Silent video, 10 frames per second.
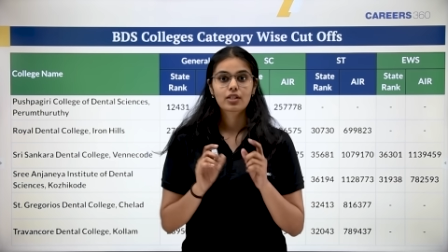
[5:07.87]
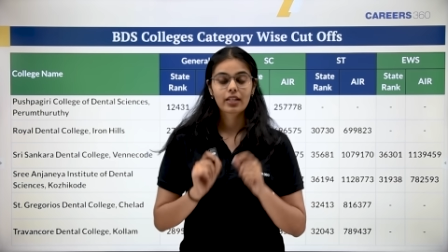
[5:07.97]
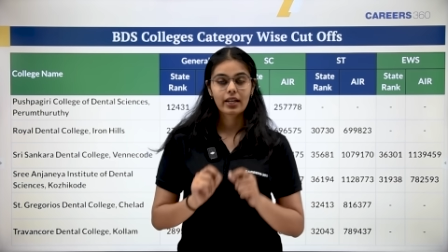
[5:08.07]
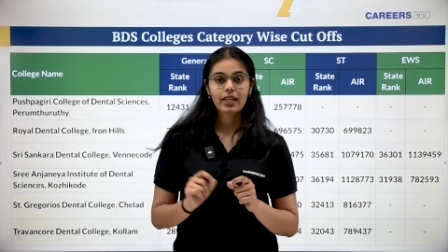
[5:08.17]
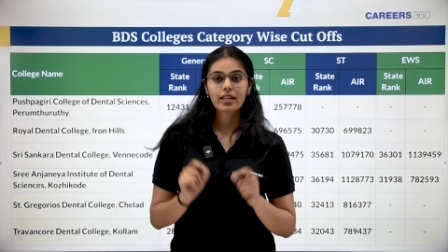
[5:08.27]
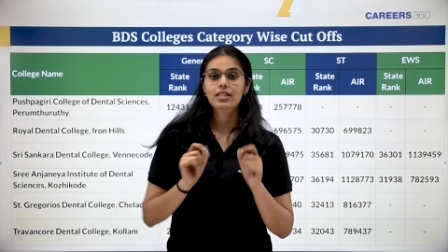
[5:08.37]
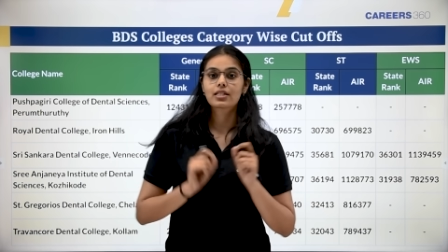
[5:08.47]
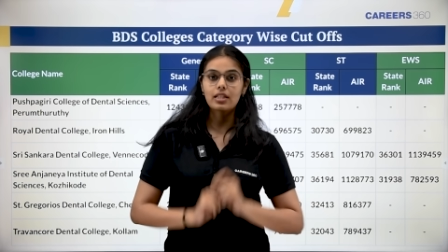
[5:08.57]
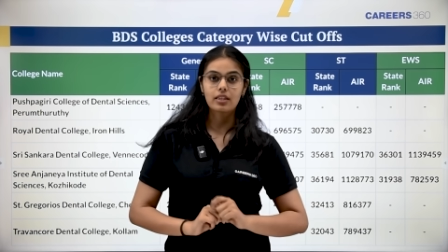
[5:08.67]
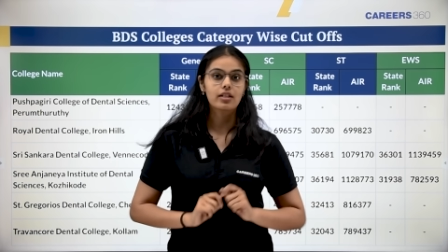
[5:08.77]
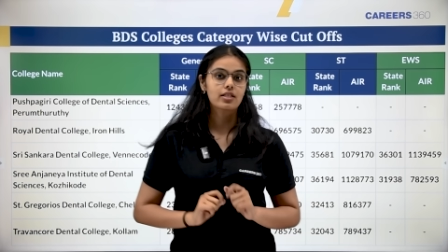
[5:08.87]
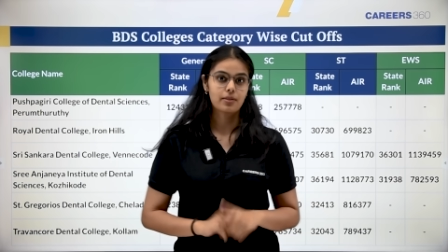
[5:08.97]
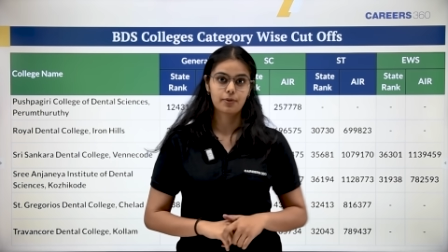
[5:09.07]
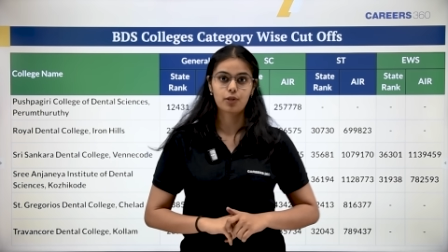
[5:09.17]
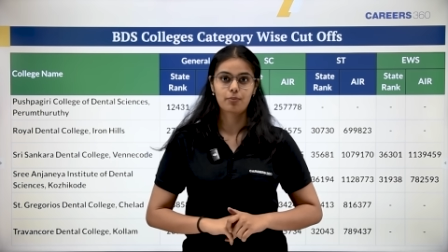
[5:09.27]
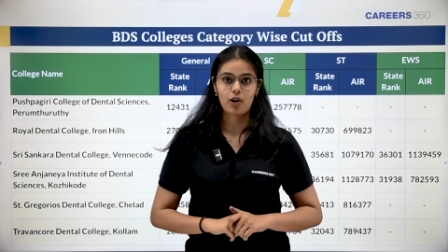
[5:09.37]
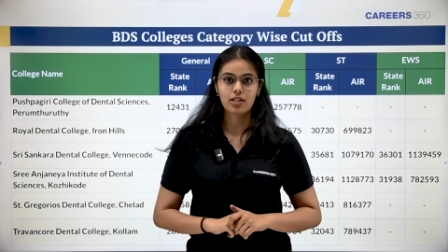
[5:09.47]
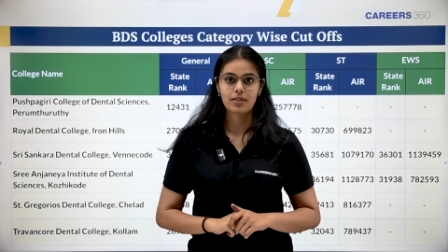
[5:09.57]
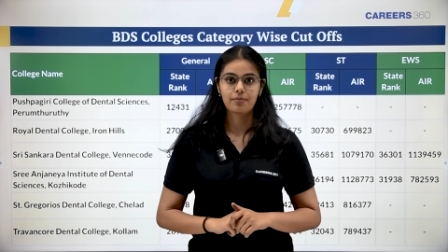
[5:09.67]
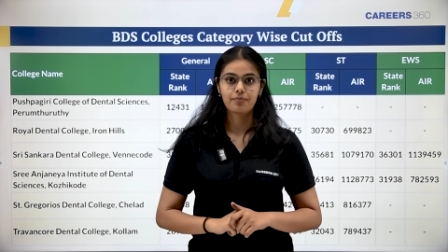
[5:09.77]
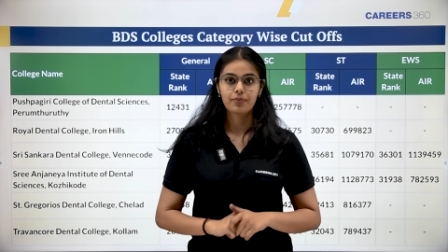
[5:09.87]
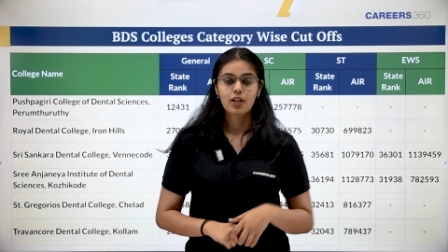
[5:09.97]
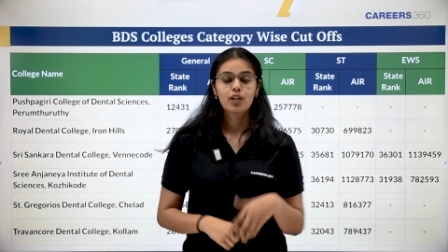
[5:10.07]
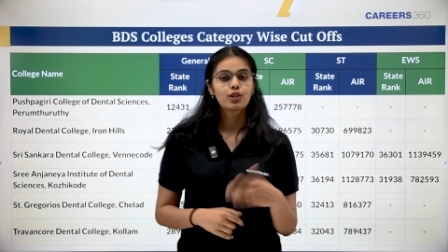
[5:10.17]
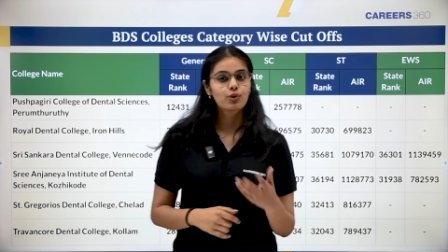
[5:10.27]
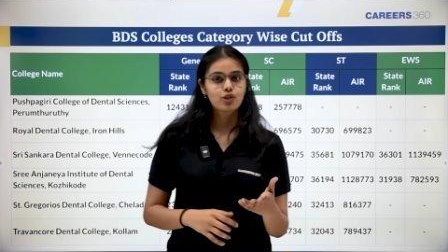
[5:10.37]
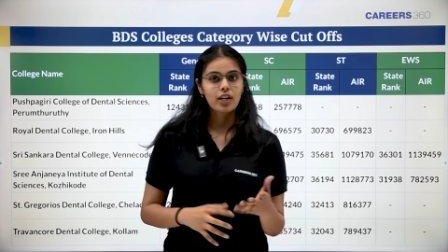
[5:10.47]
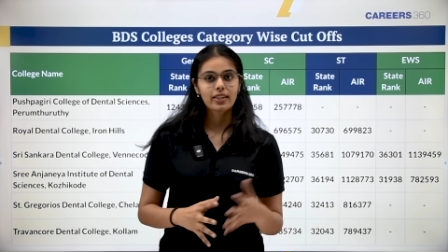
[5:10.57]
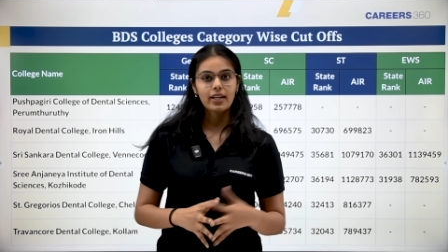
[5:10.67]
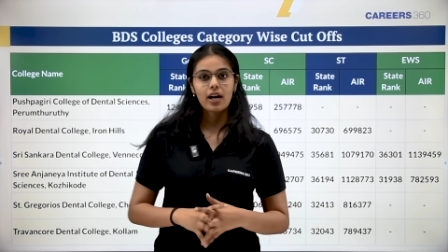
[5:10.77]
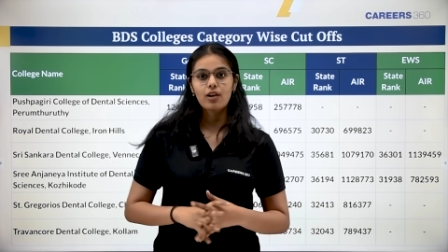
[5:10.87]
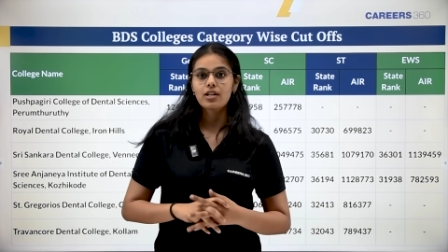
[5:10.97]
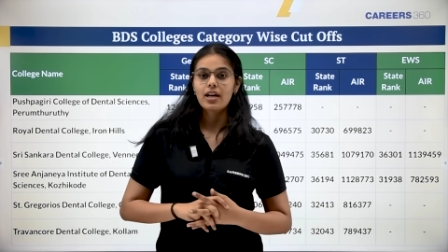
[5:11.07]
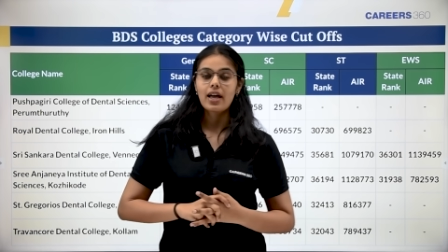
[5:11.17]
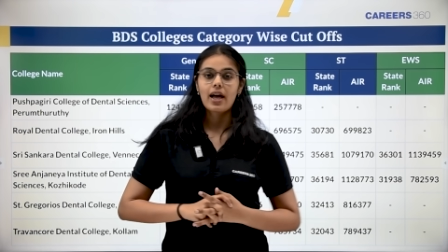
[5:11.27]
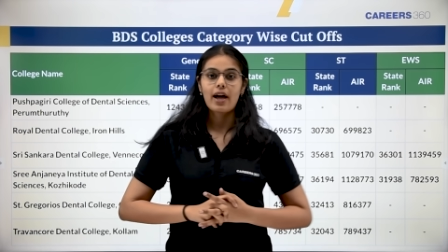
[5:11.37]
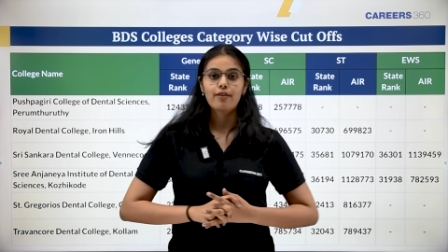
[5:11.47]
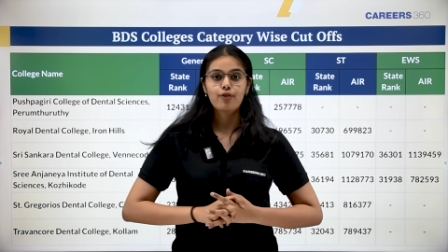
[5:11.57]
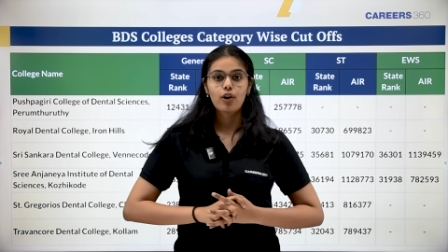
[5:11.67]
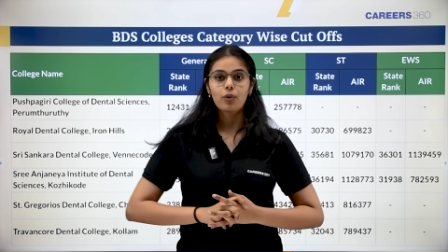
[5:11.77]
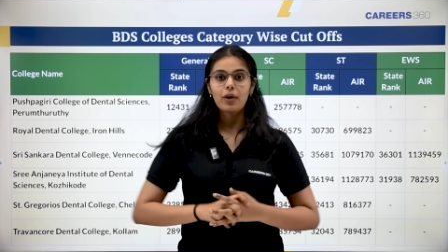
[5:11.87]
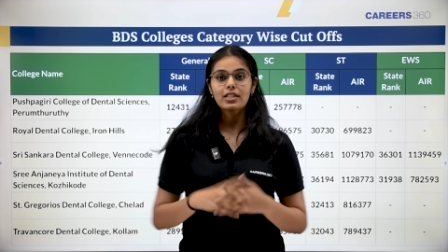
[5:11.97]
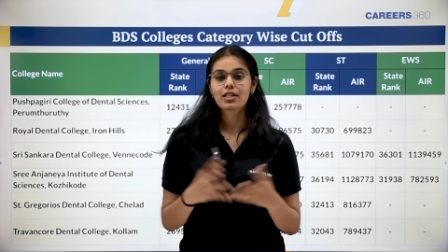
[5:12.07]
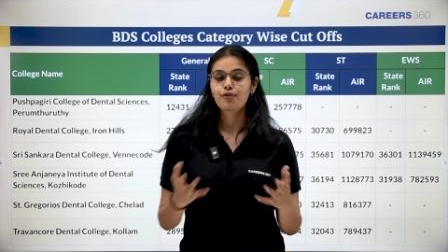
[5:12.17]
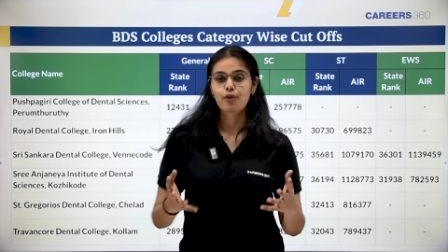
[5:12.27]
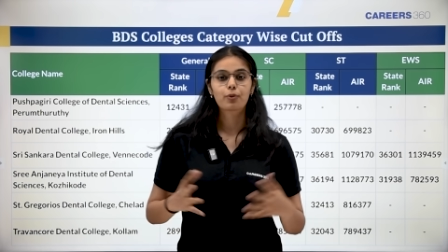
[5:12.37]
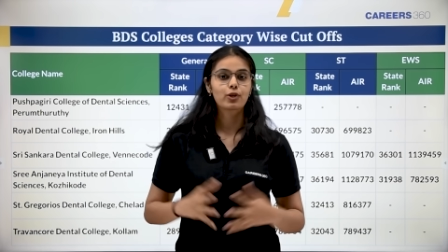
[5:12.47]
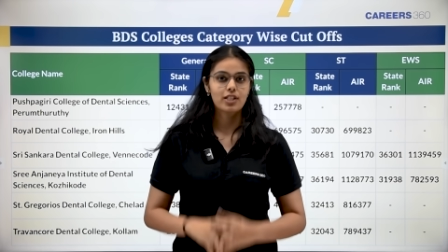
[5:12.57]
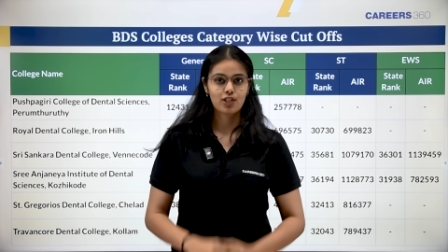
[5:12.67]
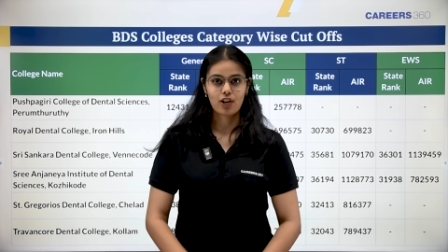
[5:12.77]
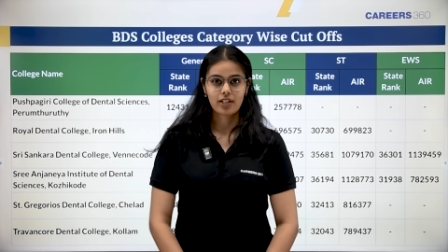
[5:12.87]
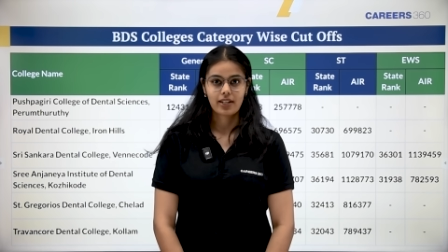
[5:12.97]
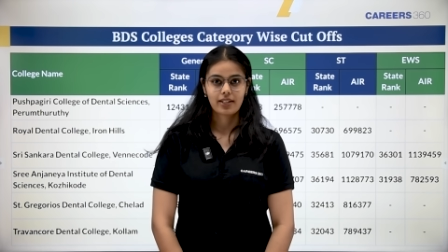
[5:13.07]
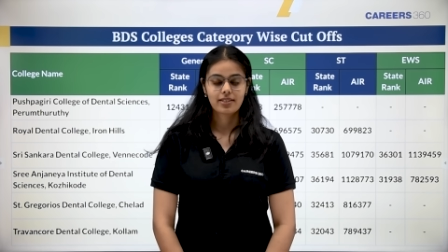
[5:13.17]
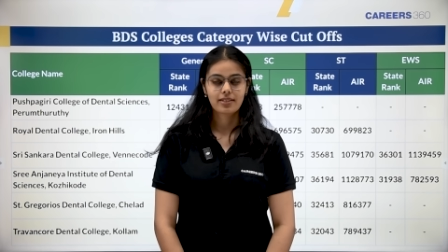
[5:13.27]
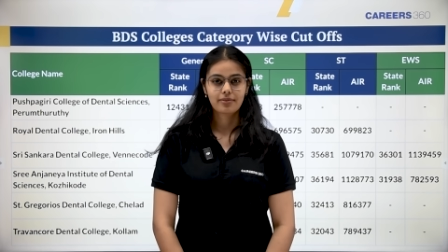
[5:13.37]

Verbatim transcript: The link is in the description box. Do check that out and follow us for more such content.